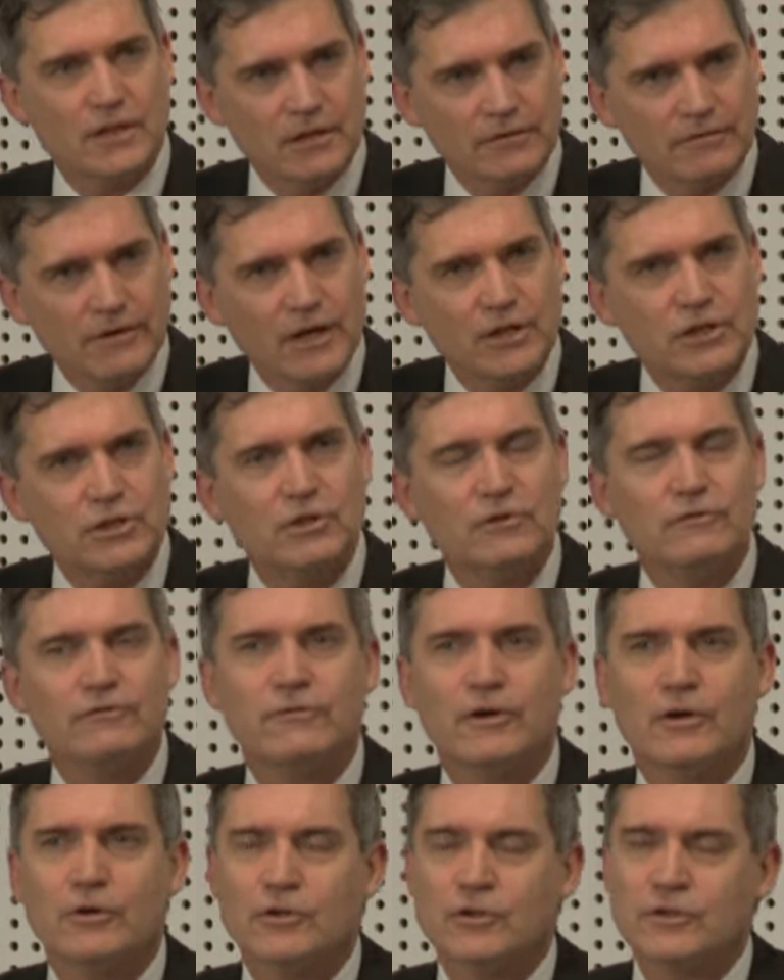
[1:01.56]
innovation
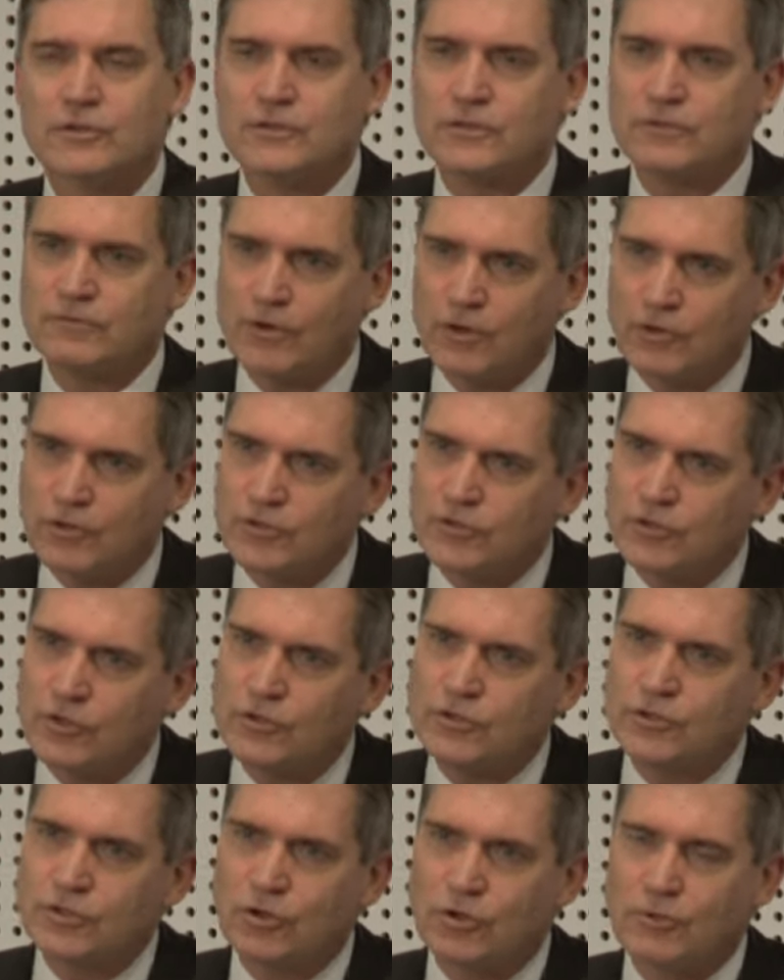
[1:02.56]
focus, focus
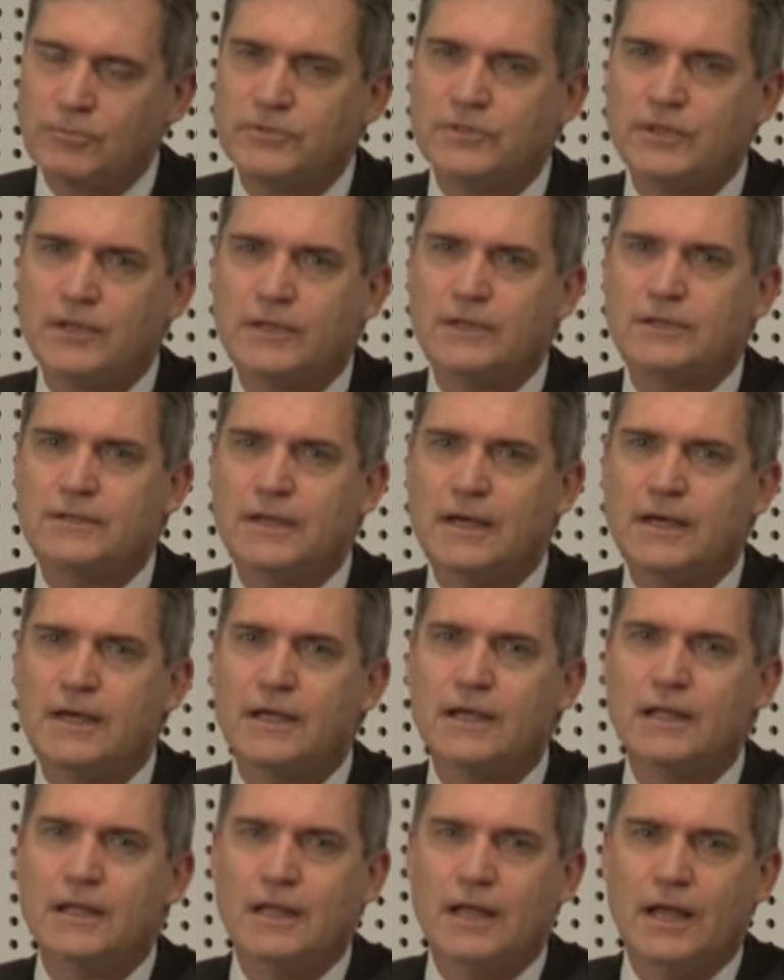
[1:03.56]
on jobs
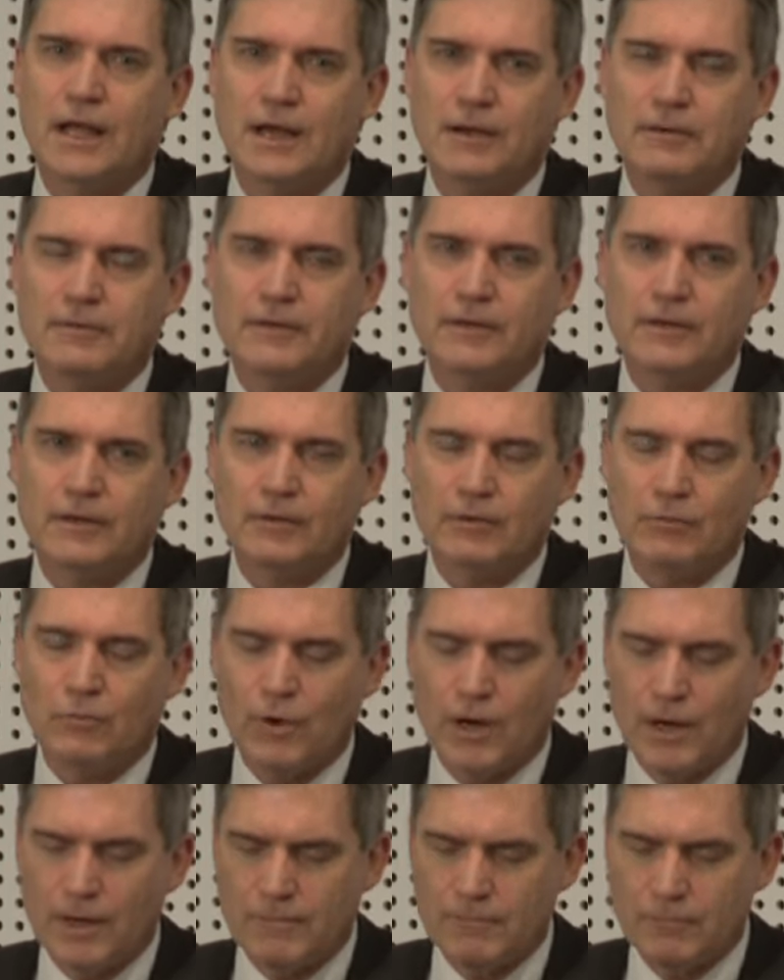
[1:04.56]
and
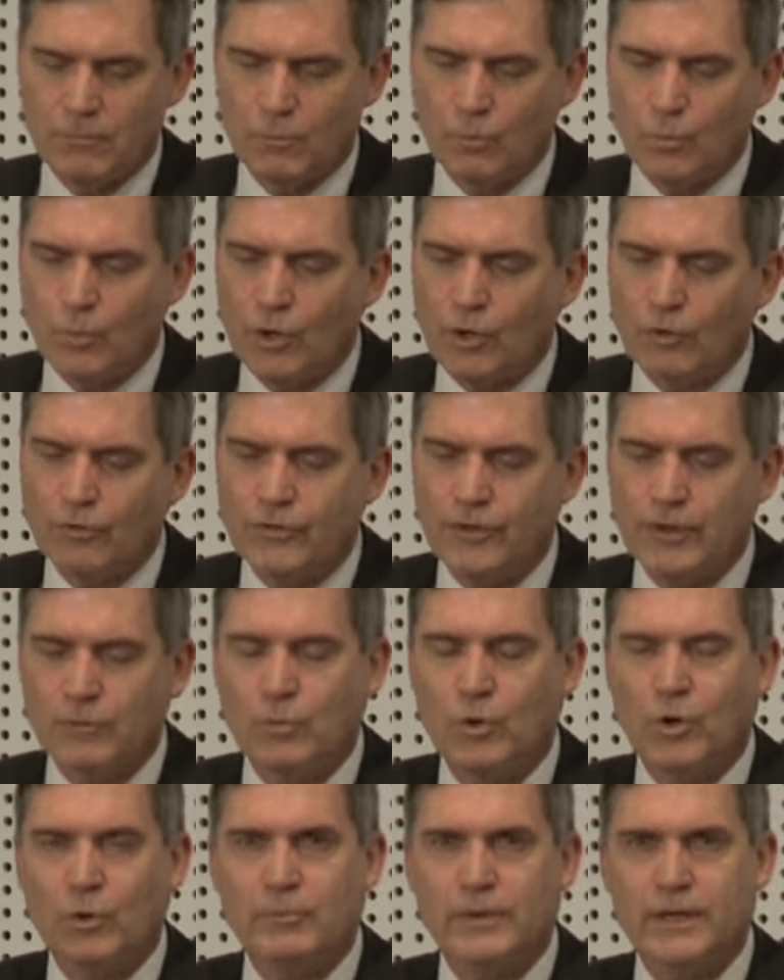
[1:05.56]
wealth and
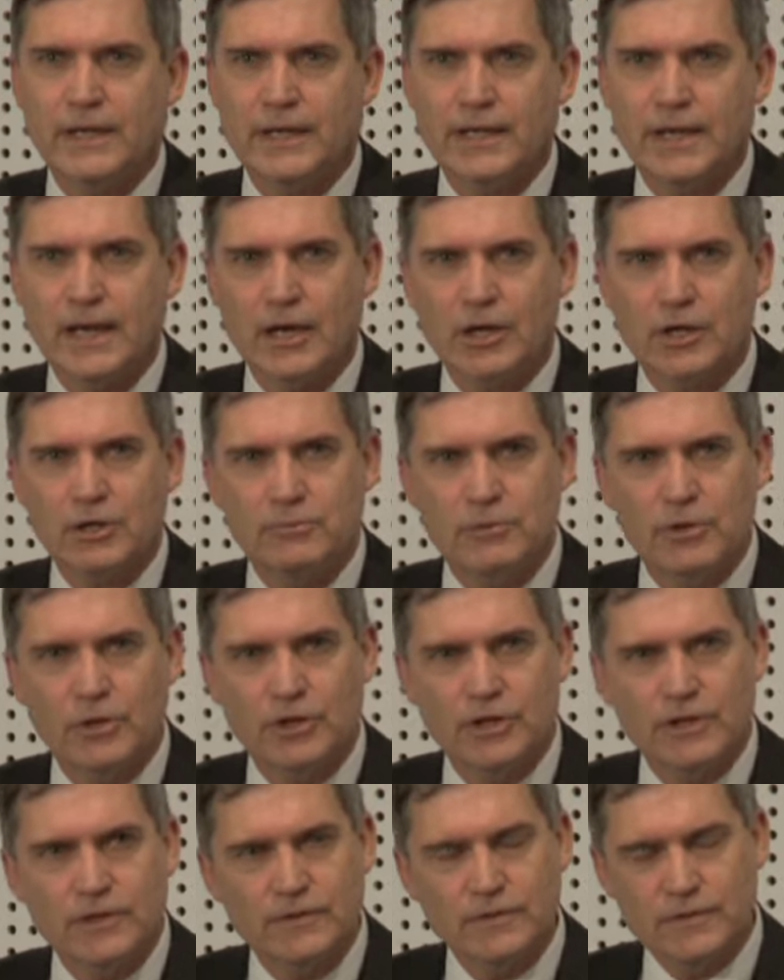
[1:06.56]
well-being in our
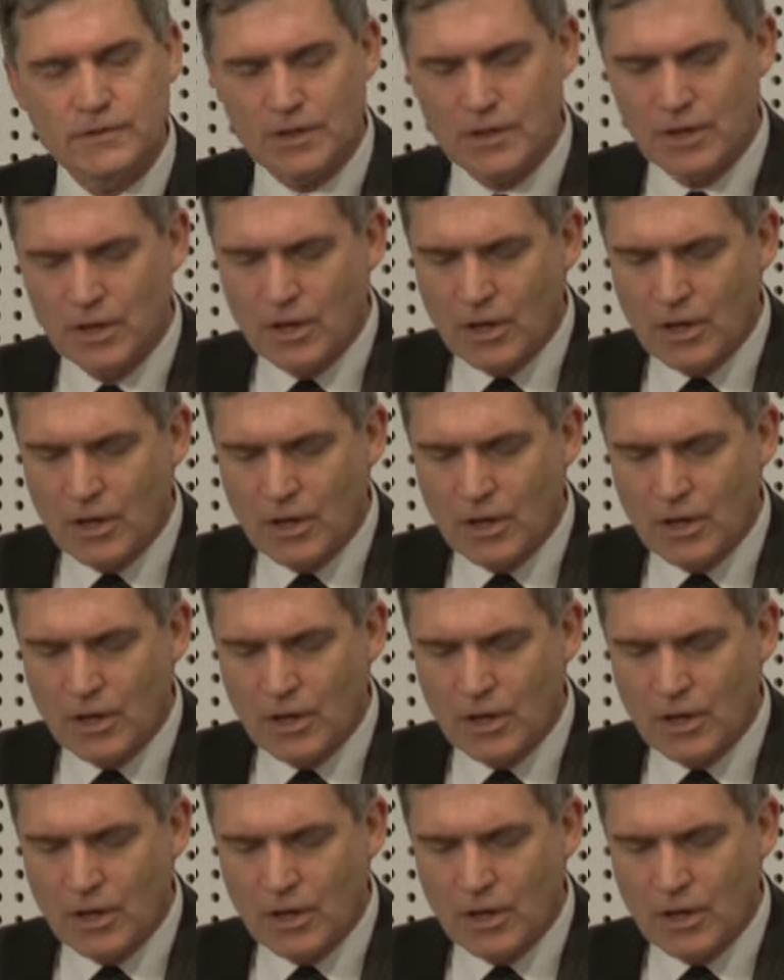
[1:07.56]
communities.